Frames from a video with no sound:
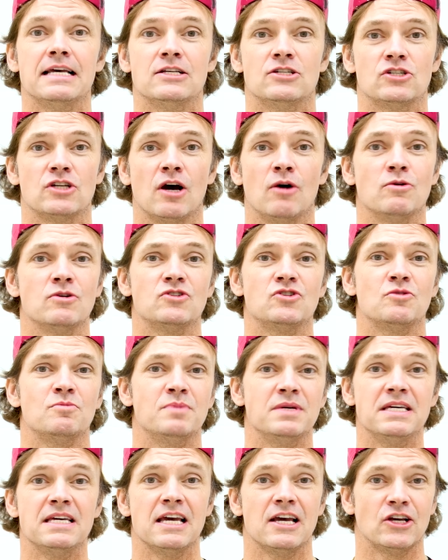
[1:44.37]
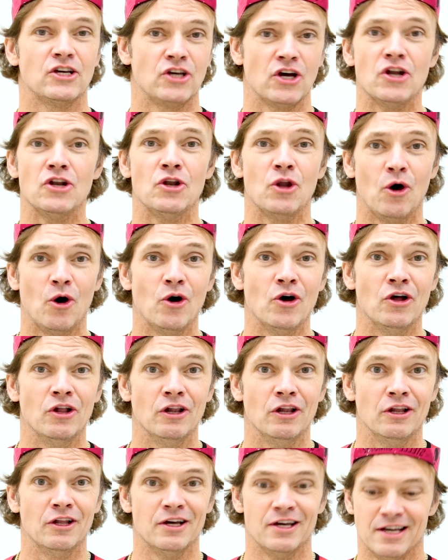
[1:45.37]
is going to be gun
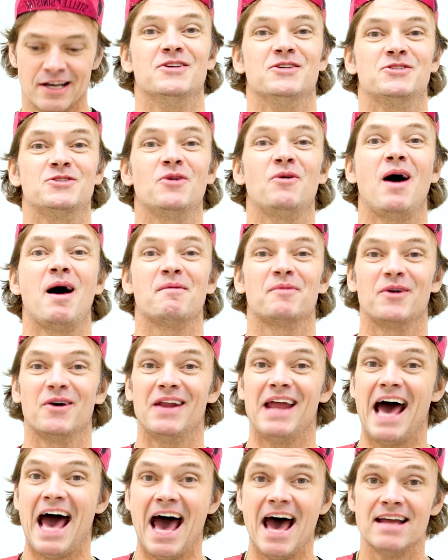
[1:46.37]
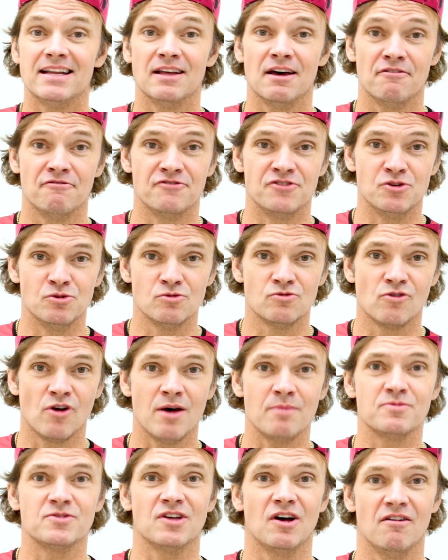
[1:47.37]
oil. So I'm gonna add a few
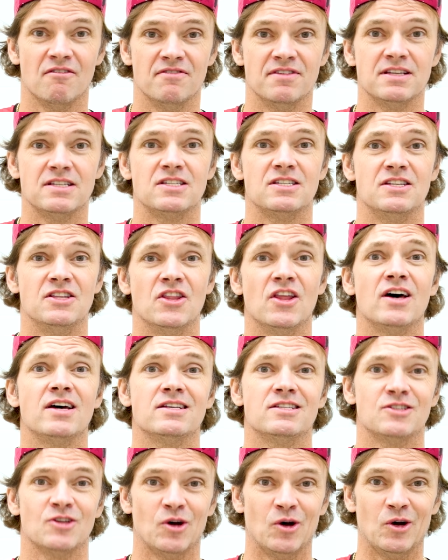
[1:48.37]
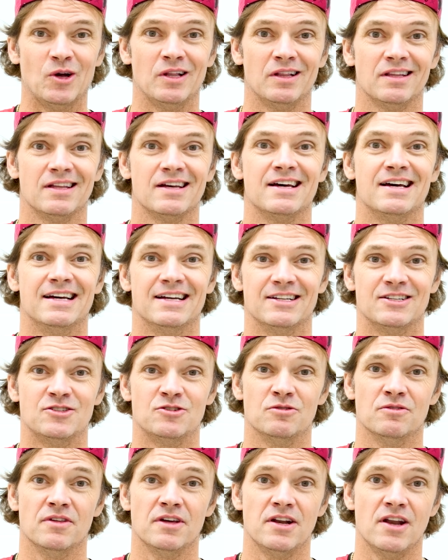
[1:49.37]
drops of this nice oil
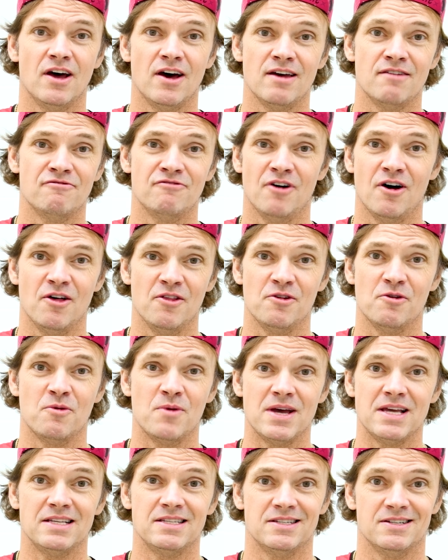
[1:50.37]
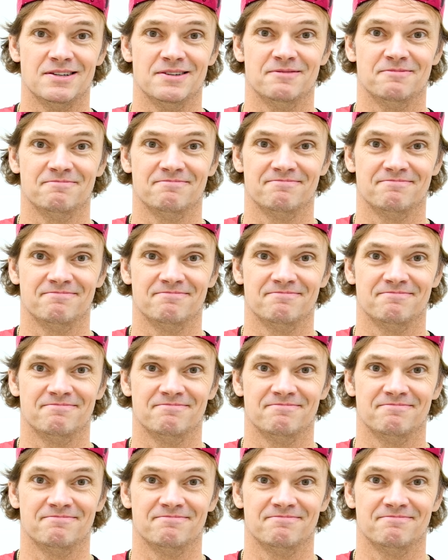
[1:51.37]
to the knife on the razor.